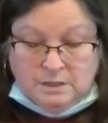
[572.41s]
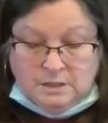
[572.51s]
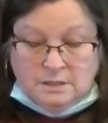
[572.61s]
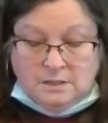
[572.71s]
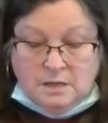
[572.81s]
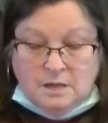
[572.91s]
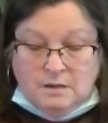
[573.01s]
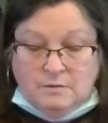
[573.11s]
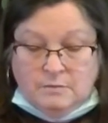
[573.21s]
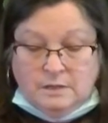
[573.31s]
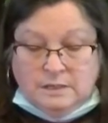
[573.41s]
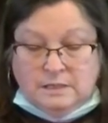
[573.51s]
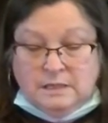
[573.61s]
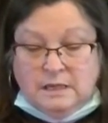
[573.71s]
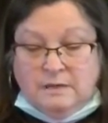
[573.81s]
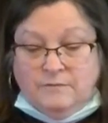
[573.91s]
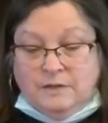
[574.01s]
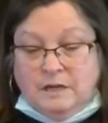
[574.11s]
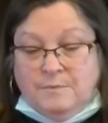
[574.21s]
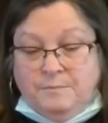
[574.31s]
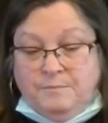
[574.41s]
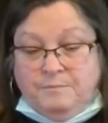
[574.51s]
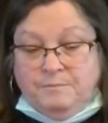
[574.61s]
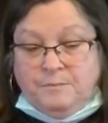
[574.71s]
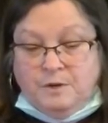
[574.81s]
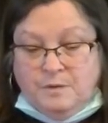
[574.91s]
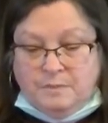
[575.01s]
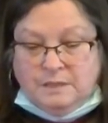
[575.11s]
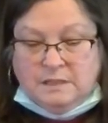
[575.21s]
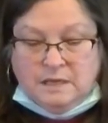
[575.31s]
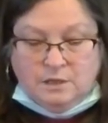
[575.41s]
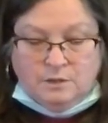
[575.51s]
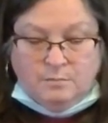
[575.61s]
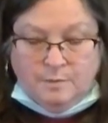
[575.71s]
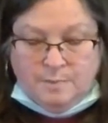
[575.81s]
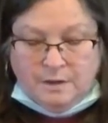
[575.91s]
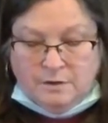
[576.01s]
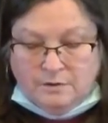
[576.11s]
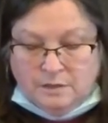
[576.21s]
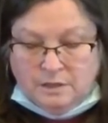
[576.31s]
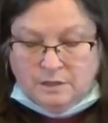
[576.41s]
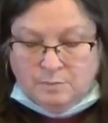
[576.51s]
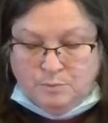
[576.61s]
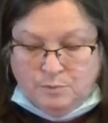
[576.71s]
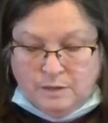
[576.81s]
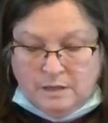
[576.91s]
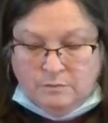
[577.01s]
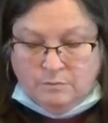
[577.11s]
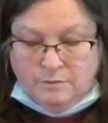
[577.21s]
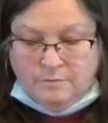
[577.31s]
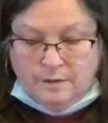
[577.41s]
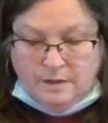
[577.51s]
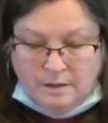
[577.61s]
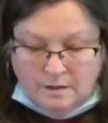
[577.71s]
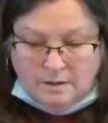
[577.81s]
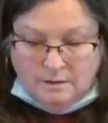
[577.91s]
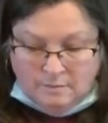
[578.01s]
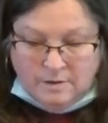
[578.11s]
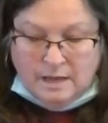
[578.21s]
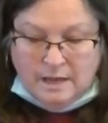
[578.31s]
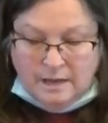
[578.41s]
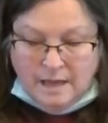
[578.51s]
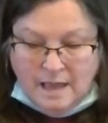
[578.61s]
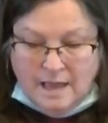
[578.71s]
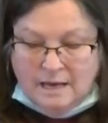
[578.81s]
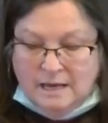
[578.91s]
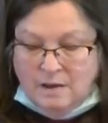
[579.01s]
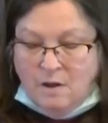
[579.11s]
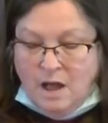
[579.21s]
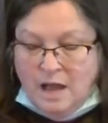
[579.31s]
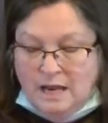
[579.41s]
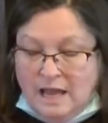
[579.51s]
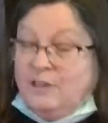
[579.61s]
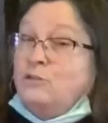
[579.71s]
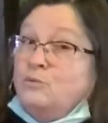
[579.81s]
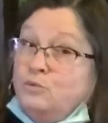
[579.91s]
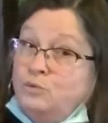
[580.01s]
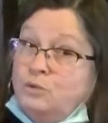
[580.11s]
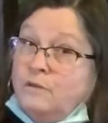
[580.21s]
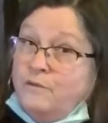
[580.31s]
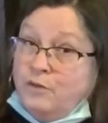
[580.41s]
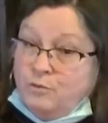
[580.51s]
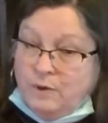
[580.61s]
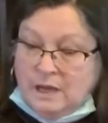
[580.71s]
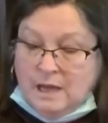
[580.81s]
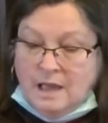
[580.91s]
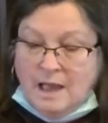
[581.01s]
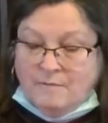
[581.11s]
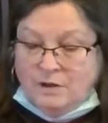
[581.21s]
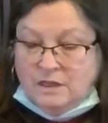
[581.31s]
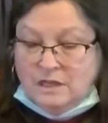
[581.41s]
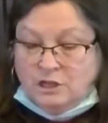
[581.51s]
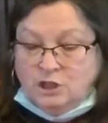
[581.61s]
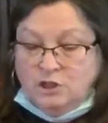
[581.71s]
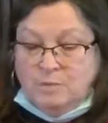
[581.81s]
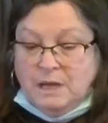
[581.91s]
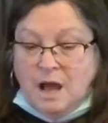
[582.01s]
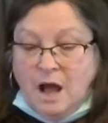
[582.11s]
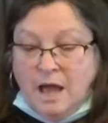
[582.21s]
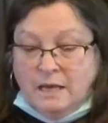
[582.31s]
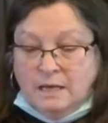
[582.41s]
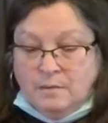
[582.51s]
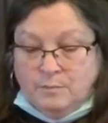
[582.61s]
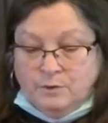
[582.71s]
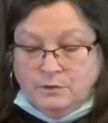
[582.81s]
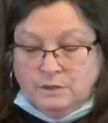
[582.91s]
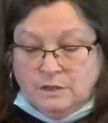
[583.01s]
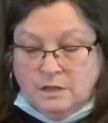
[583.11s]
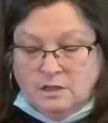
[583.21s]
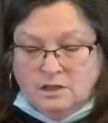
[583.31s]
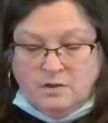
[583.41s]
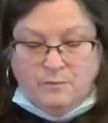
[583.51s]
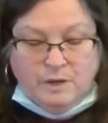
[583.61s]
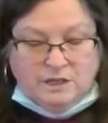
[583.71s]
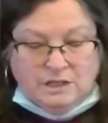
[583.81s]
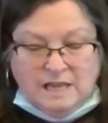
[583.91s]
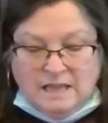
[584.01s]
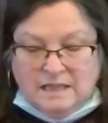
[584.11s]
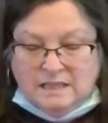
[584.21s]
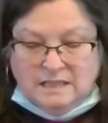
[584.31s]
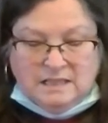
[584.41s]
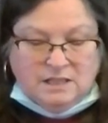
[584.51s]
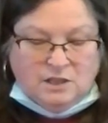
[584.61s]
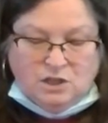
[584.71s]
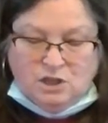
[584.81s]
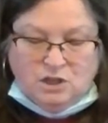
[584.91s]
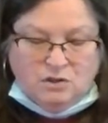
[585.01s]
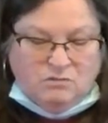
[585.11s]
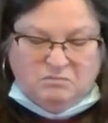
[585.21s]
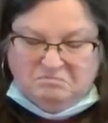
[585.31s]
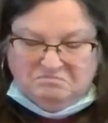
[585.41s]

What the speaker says: So let's see, lift it up. Nope, this side's a little bit bigger, so let's pull that through. Okay. Now I like the rule of 3. Everything should be odd numbers. So if we just had this is 2.